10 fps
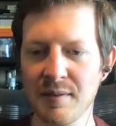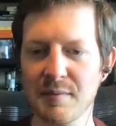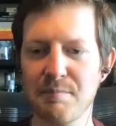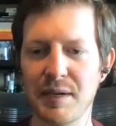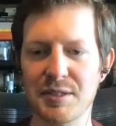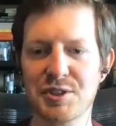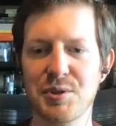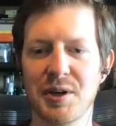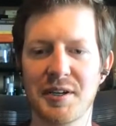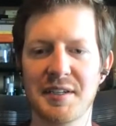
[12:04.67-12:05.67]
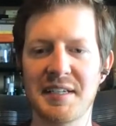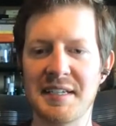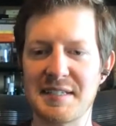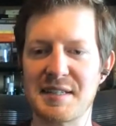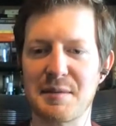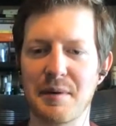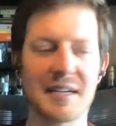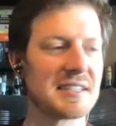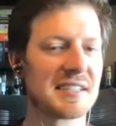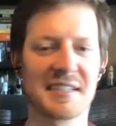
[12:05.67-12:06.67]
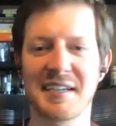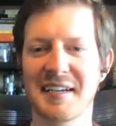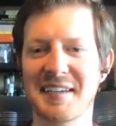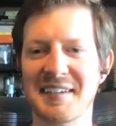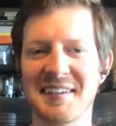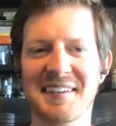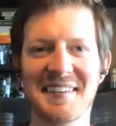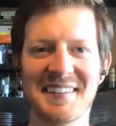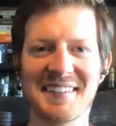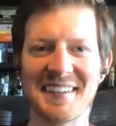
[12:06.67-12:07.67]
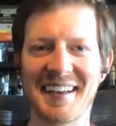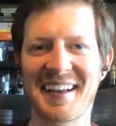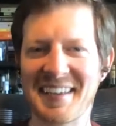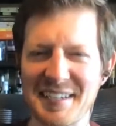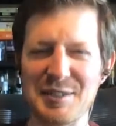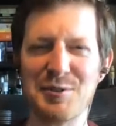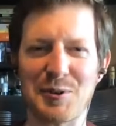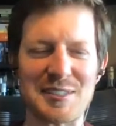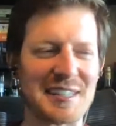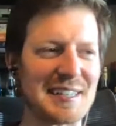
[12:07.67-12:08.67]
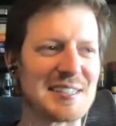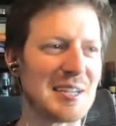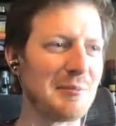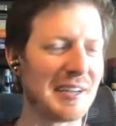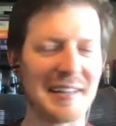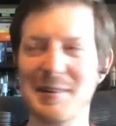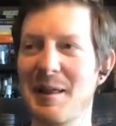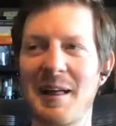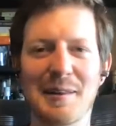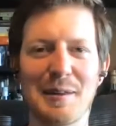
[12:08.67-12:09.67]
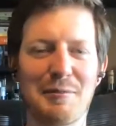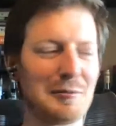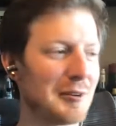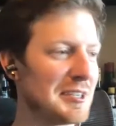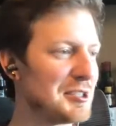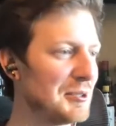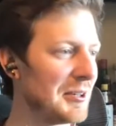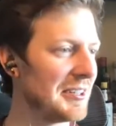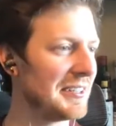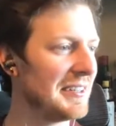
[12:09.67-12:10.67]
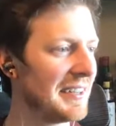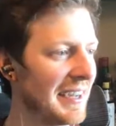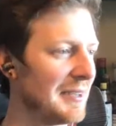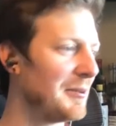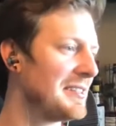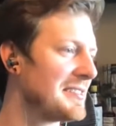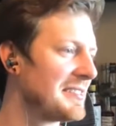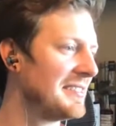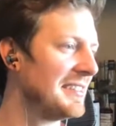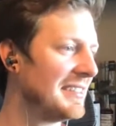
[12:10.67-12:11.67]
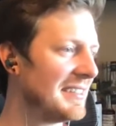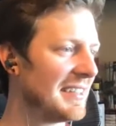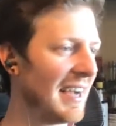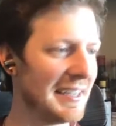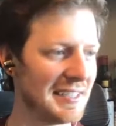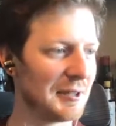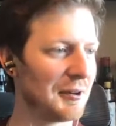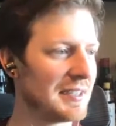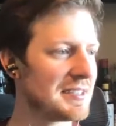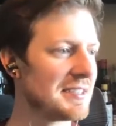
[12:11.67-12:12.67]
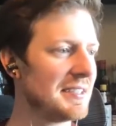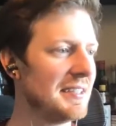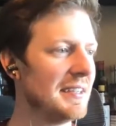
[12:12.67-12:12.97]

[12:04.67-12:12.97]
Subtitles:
Bell's Two Hearted is the best. I can endorse that statement. I love a fresh Two Hearted. Anyways, I digress.